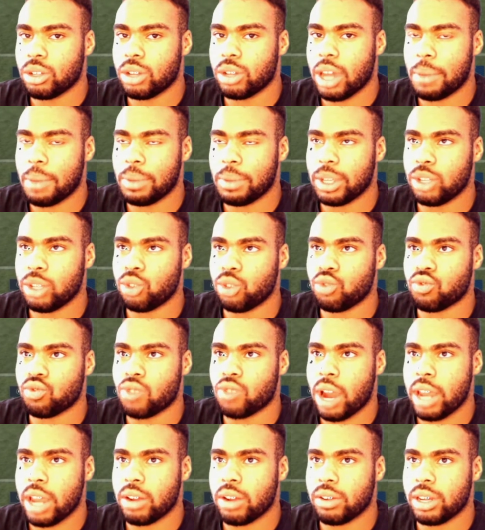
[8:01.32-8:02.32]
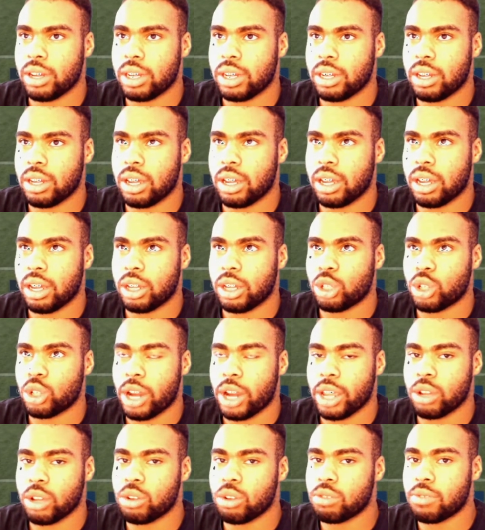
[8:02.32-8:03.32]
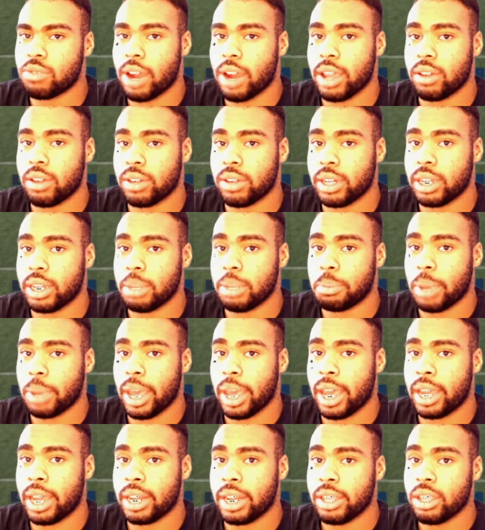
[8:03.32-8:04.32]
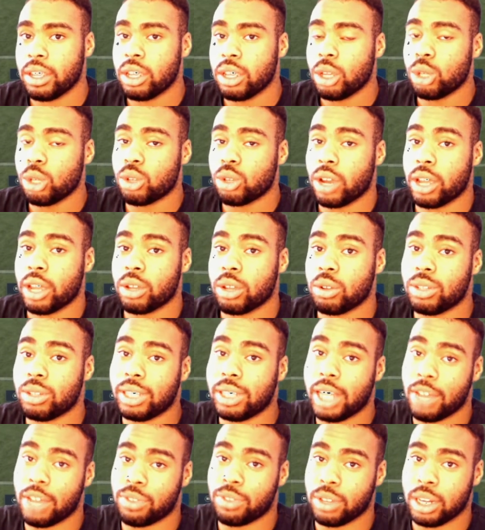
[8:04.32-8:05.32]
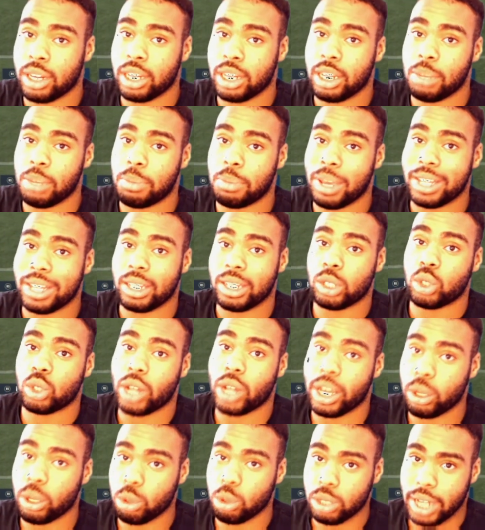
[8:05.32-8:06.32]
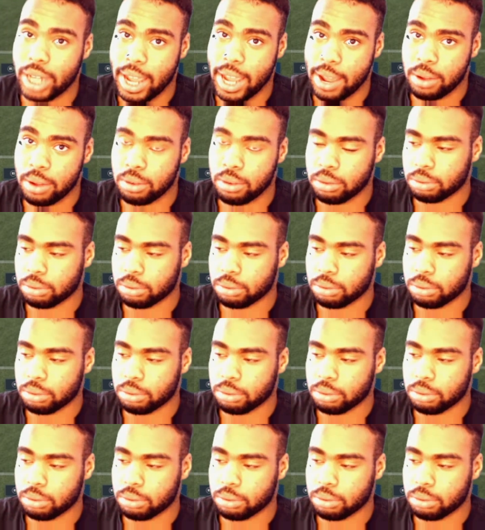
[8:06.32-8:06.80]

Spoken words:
that means right on a triangle right on the D-pad, triangle left on the D-pad, then triangle down.